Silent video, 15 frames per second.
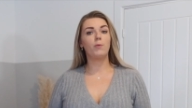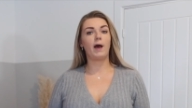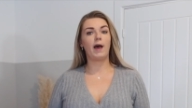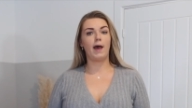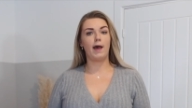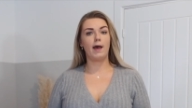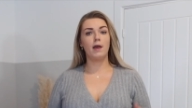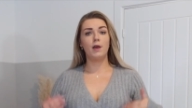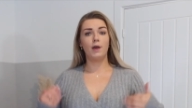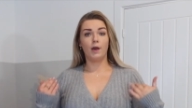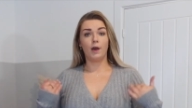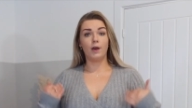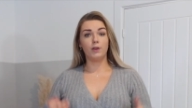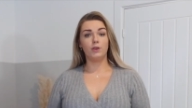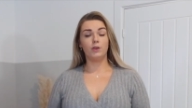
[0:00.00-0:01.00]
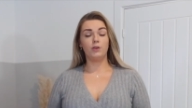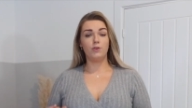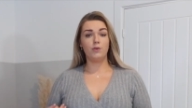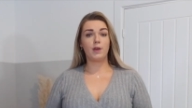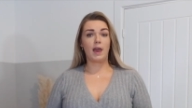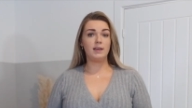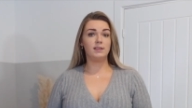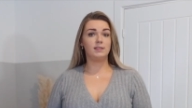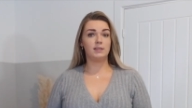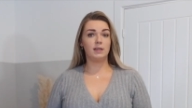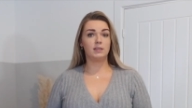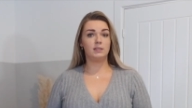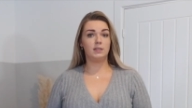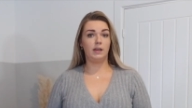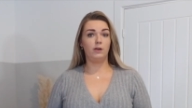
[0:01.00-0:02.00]
wear a UK
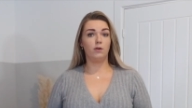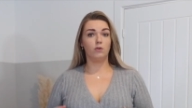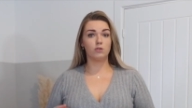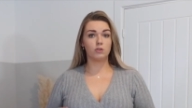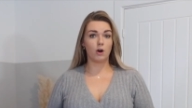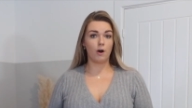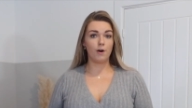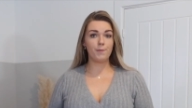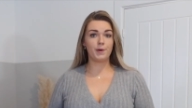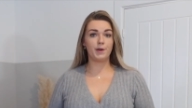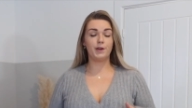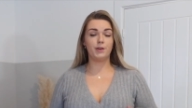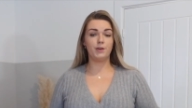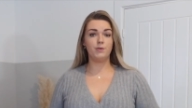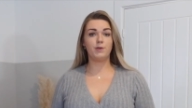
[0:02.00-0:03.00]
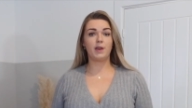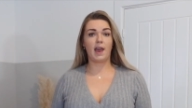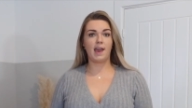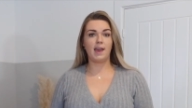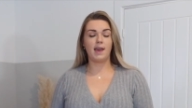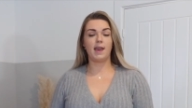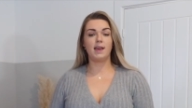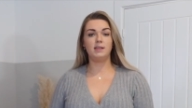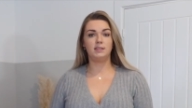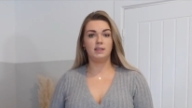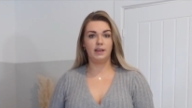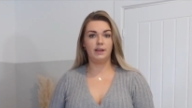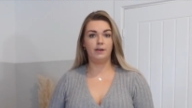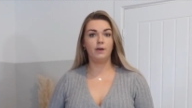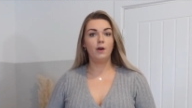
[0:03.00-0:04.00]
16 on top and a UK
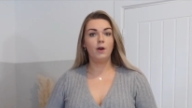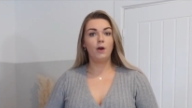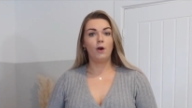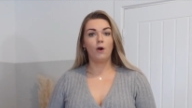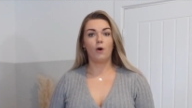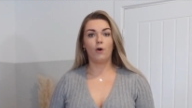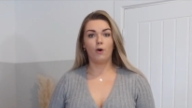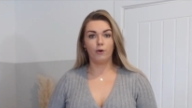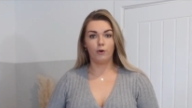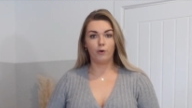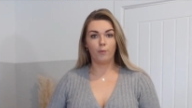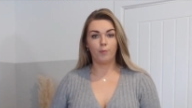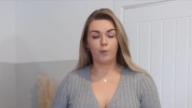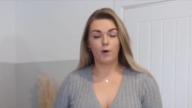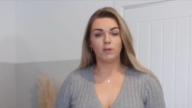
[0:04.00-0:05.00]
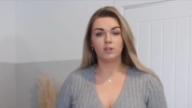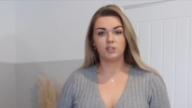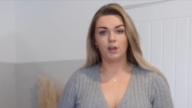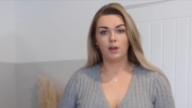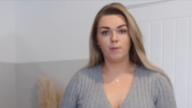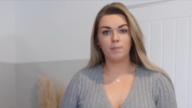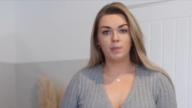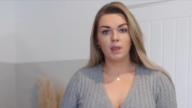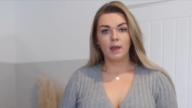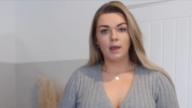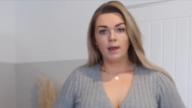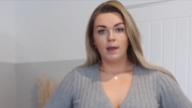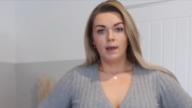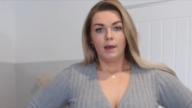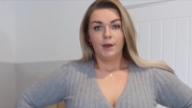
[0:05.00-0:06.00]
18 on bottom.
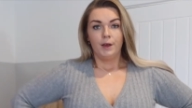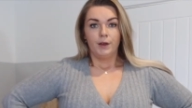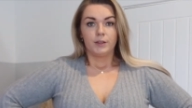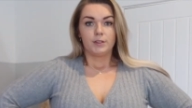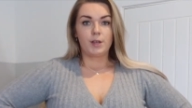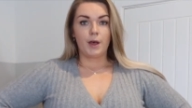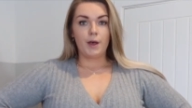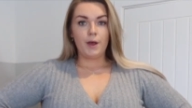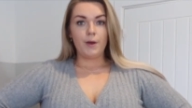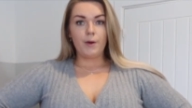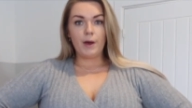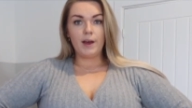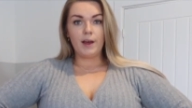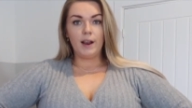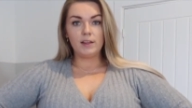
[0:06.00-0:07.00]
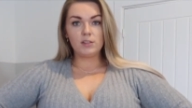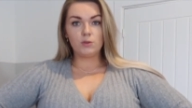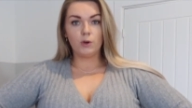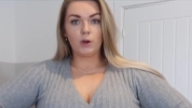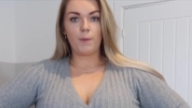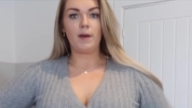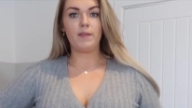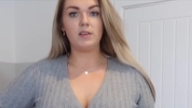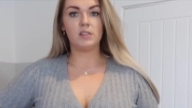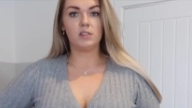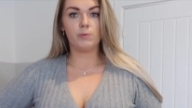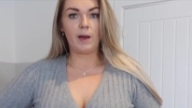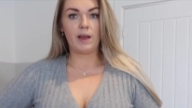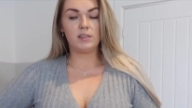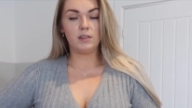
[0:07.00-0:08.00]
So let's talk about this
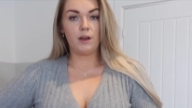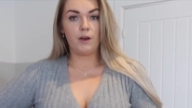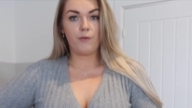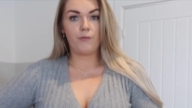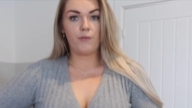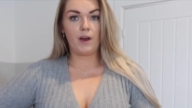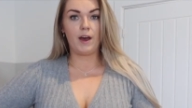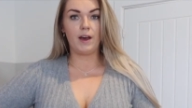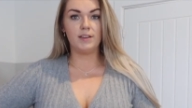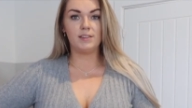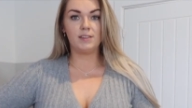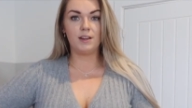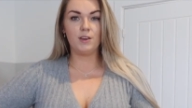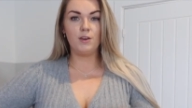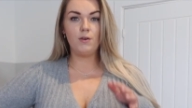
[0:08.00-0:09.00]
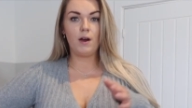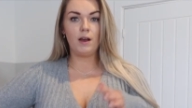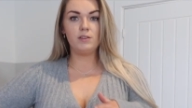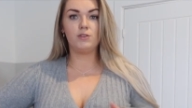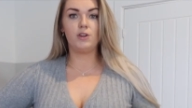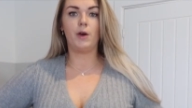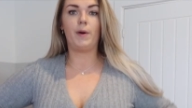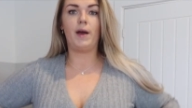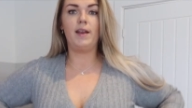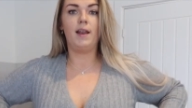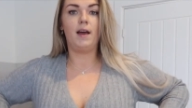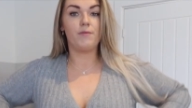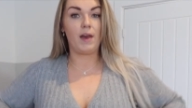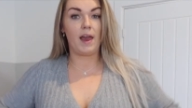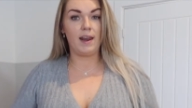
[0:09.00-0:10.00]
sweater first. You guys know I
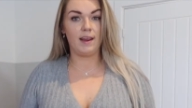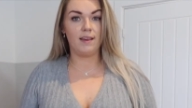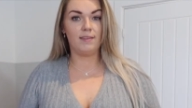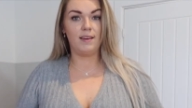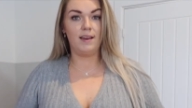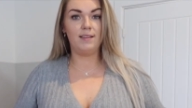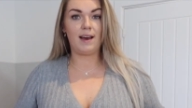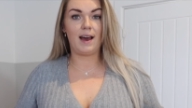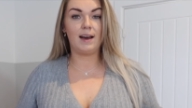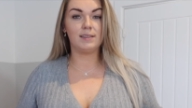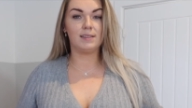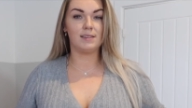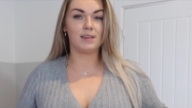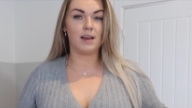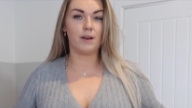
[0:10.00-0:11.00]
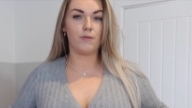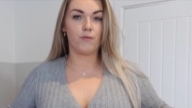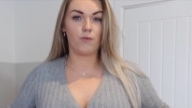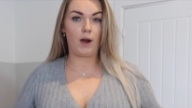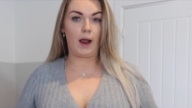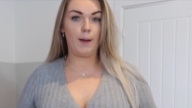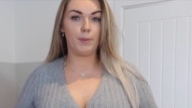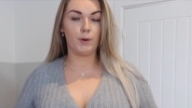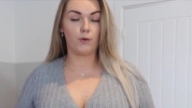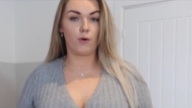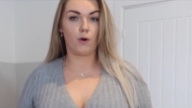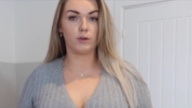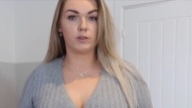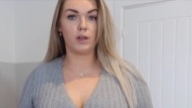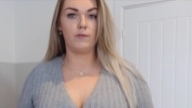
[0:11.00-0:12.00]
love anything that has this kind of wrap
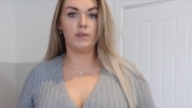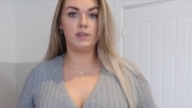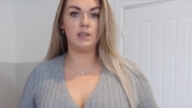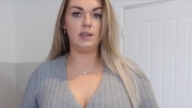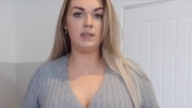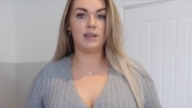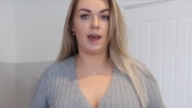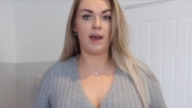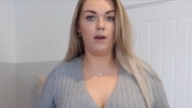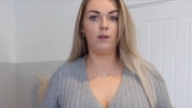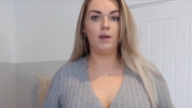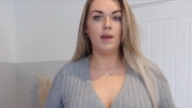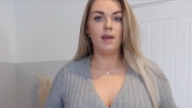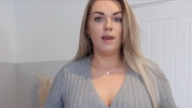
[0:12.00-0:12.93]
crossover detail.